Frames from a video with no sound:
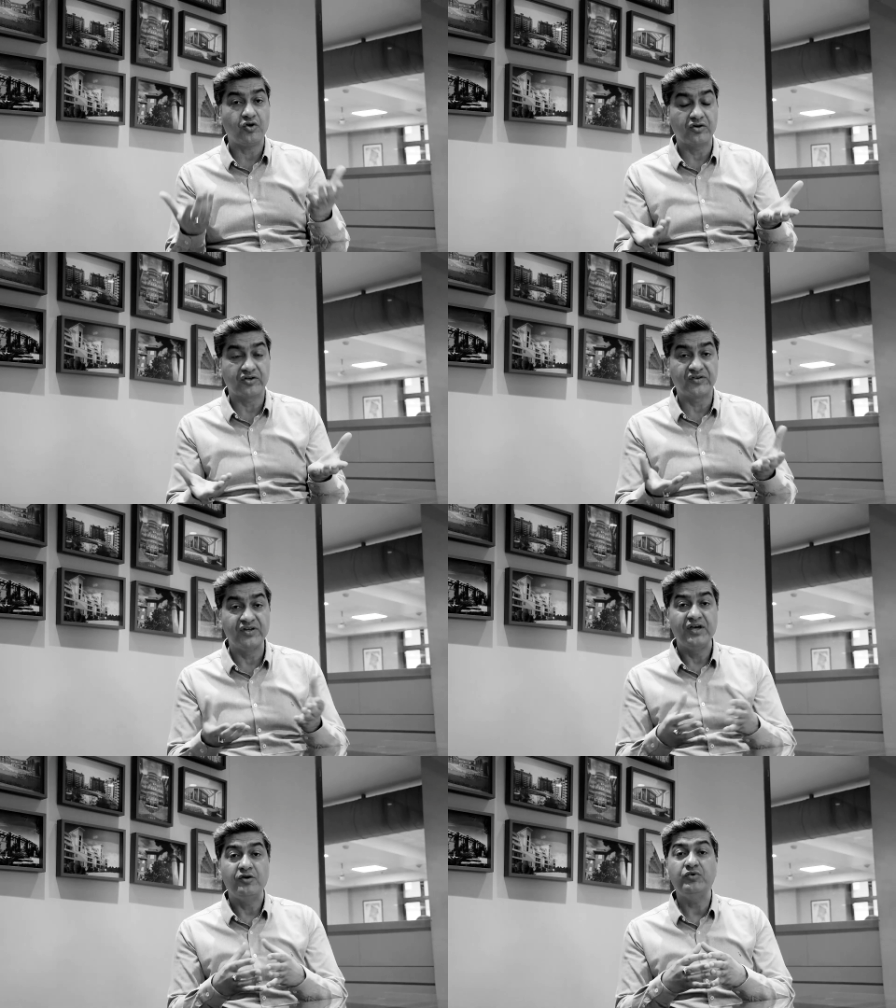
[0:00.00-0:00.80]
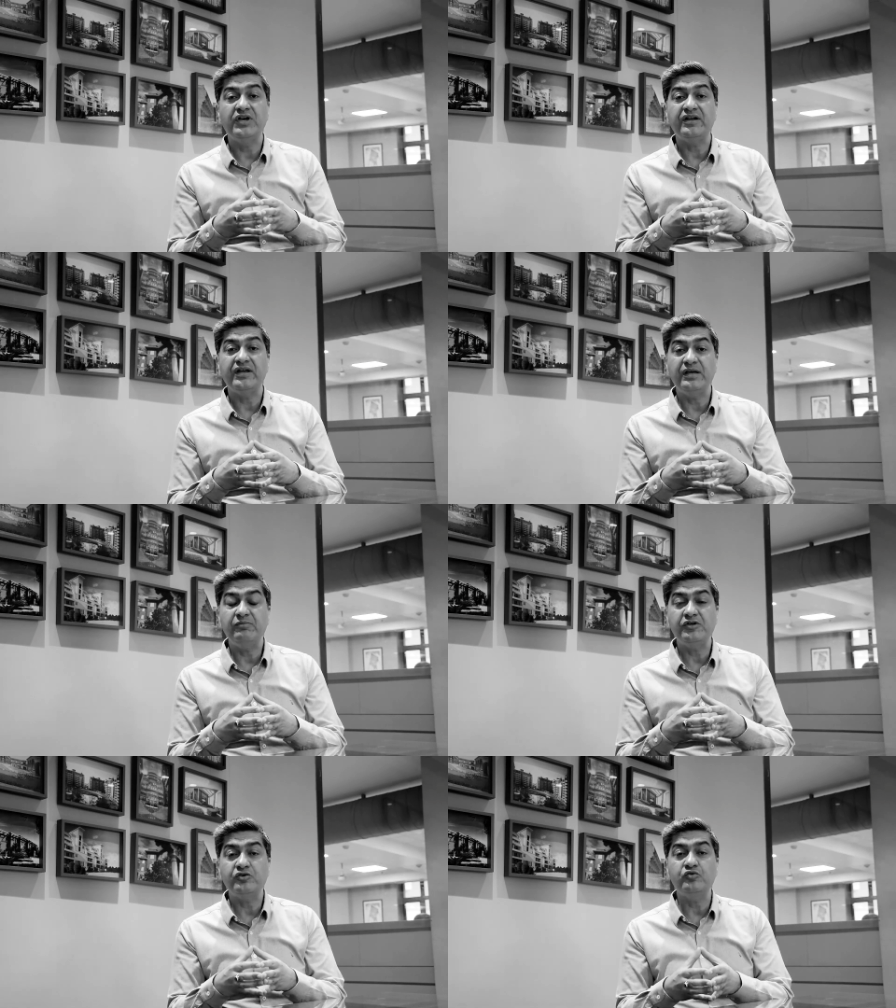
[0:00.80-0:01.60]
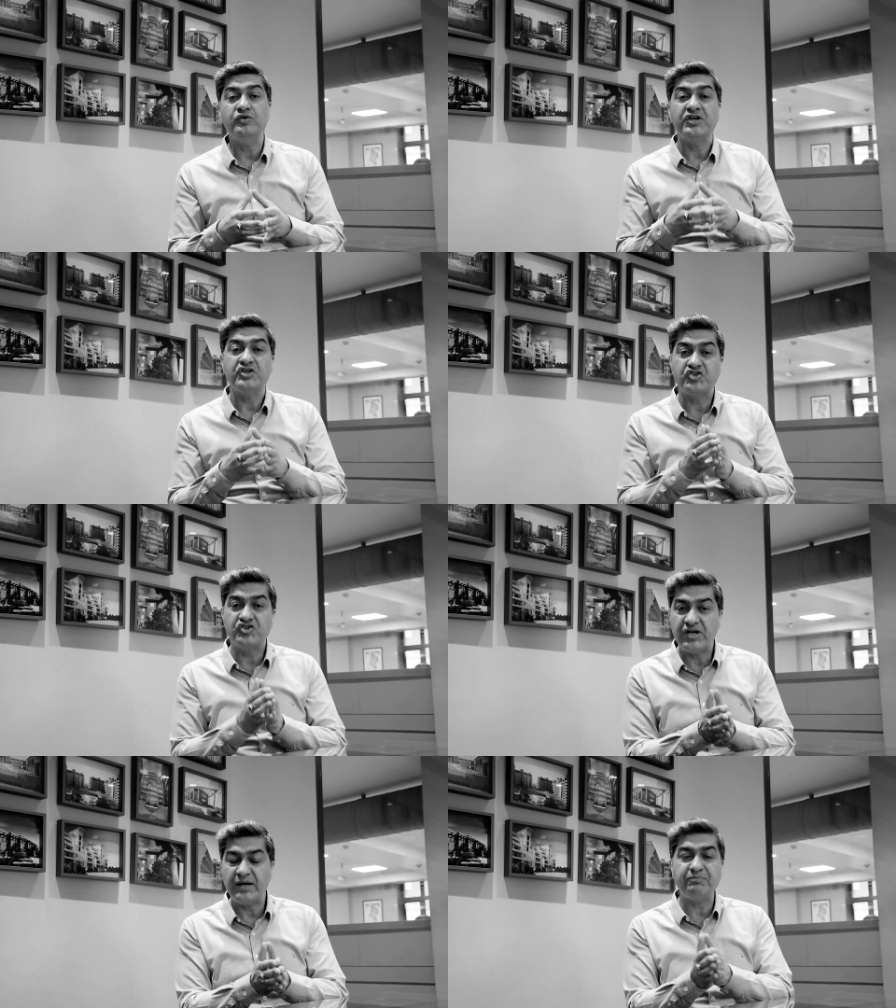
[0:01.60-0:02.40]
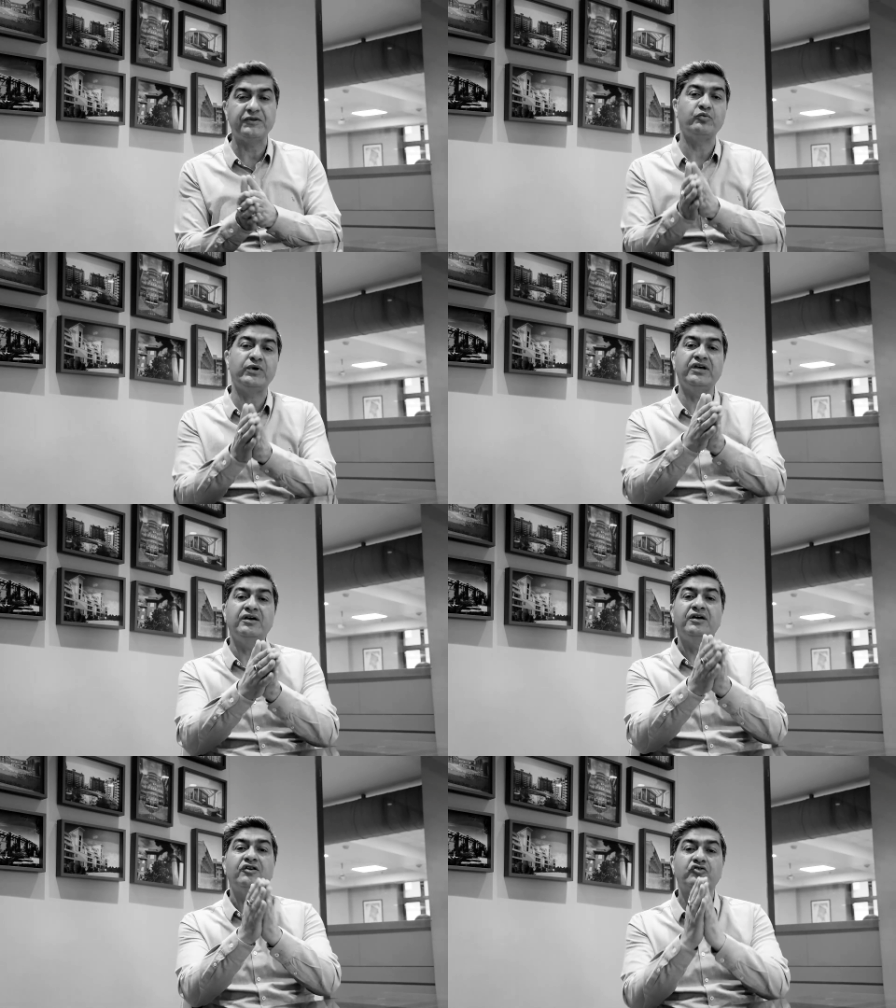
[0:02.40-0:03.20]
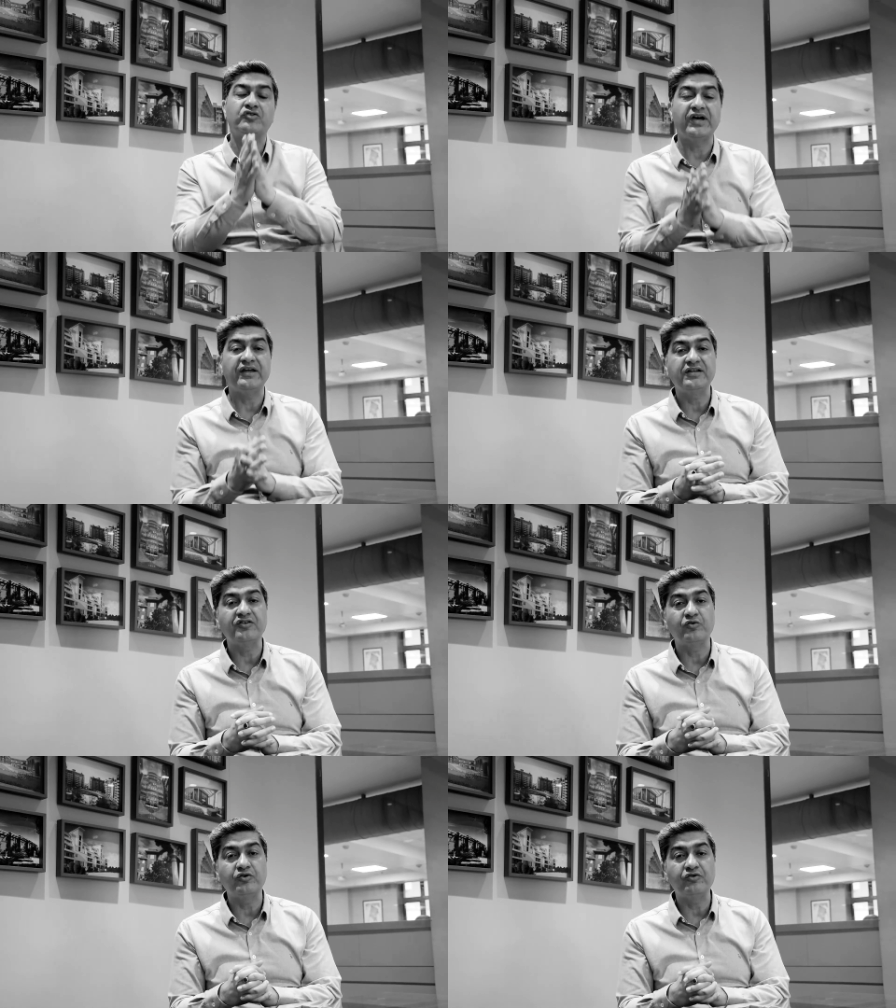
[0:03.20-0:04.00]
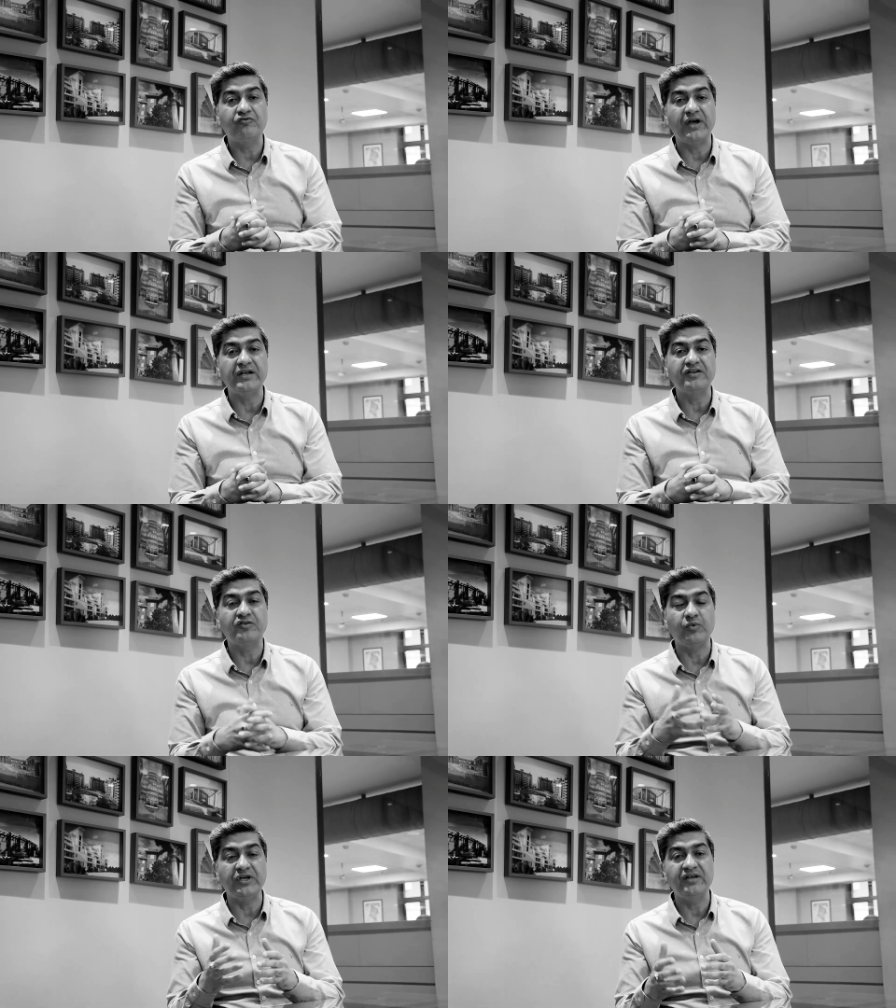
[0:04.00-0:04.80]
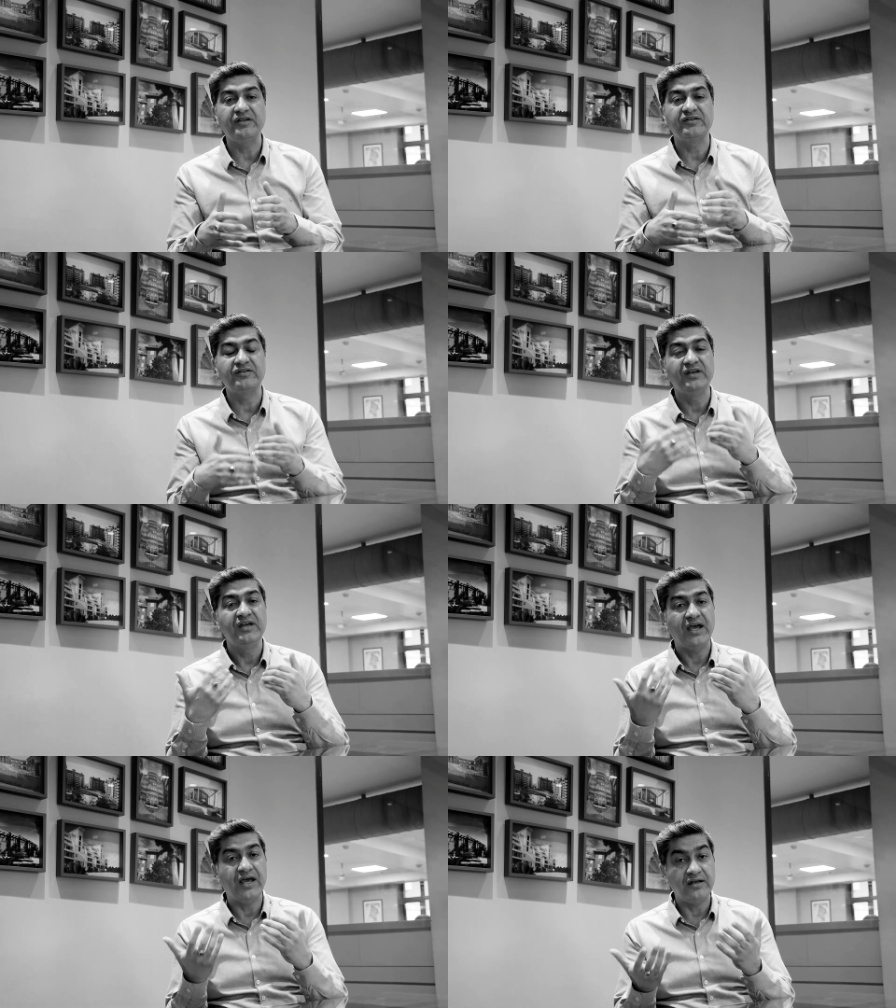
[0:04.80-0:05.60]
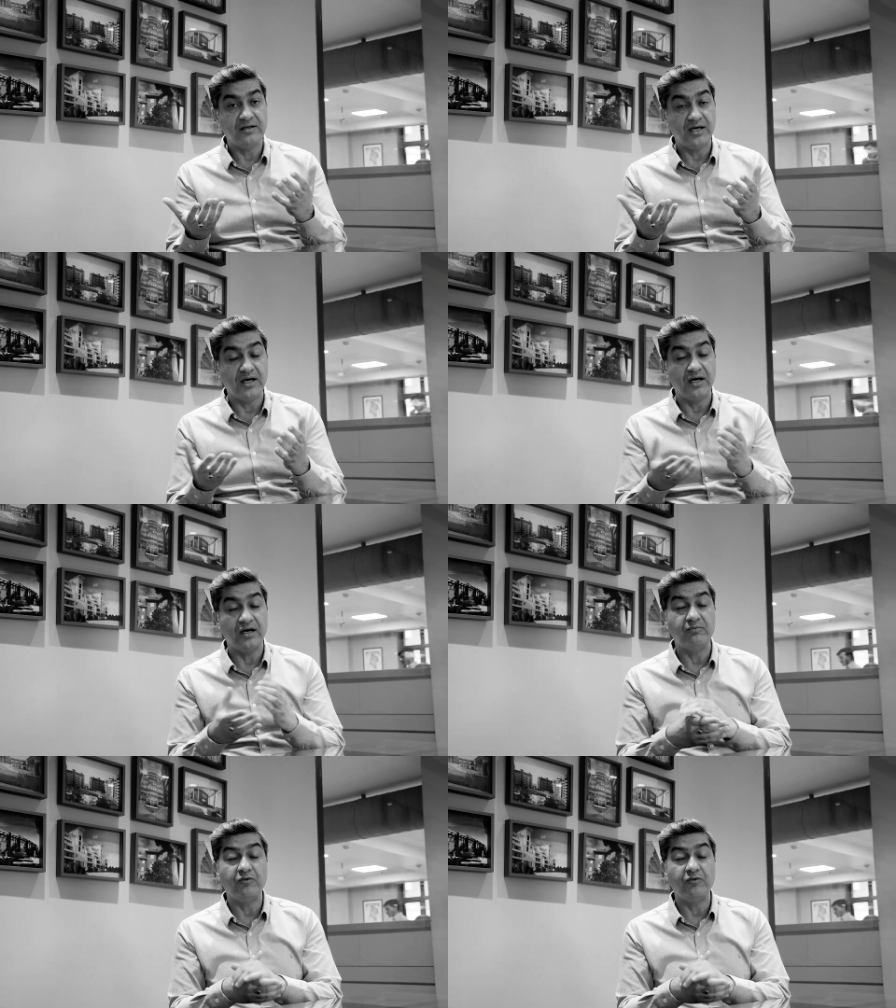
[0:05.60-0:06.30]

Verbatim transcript: talks, we are able to shape the way societies going to find its ways and uh,